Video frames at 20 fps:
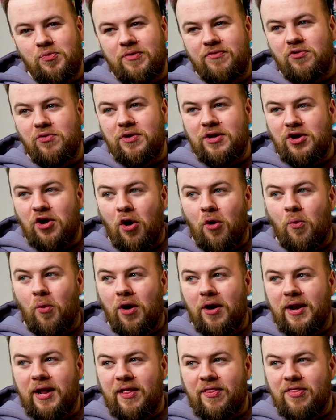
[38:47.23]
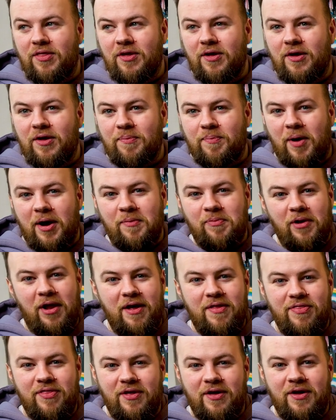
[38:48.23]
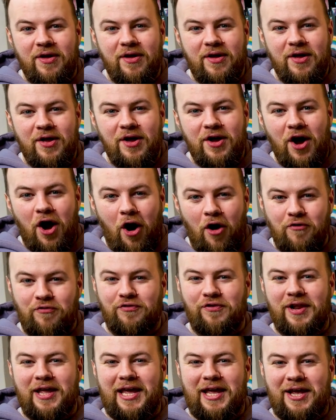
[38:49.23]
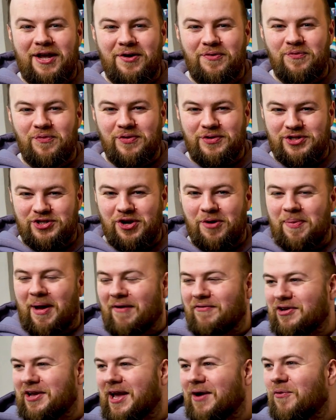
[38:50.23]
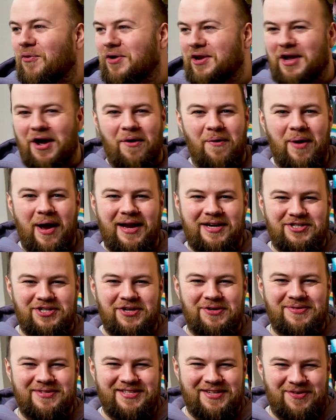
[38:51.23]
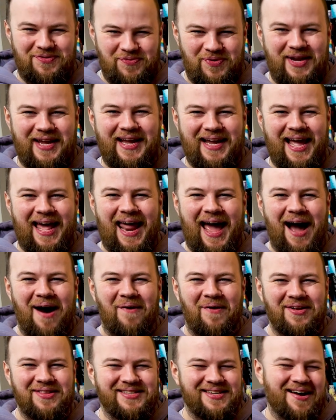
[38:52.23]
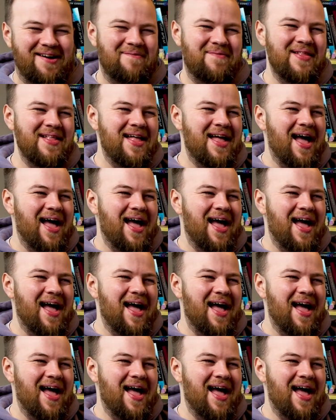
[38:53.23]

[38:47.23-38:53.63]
We've already got one in the pipeline that hopefully will stop having audio issues and we can get it out on time.